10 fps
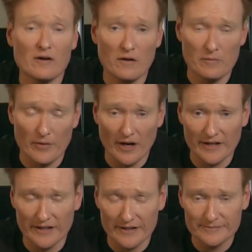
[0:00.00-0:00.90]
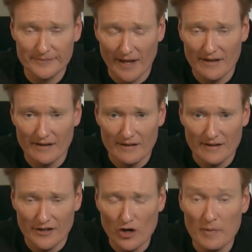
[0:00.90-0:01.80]
Conan O'Brien here.
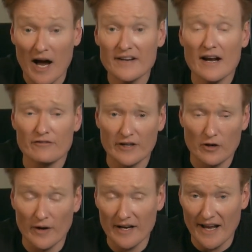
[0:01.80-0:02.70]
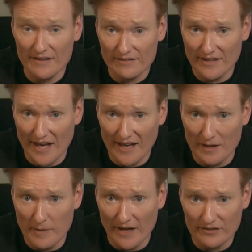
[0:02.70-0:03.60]
You know, behind every great N C double
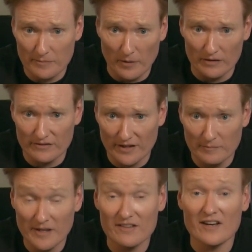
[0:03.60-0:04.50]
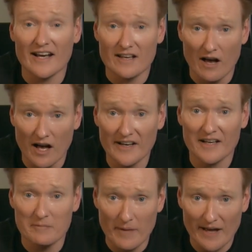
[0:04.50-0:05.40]
A basketball team is an
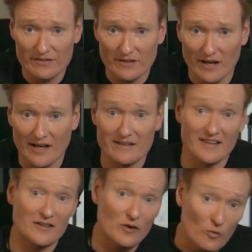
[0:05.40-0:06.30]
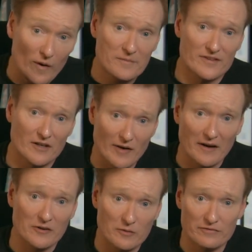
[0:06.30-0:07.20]
iconic mascot that whips the
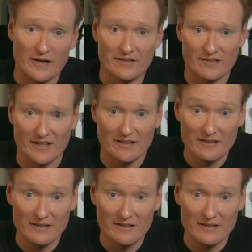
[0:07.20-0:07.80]
crowd into a frenzy.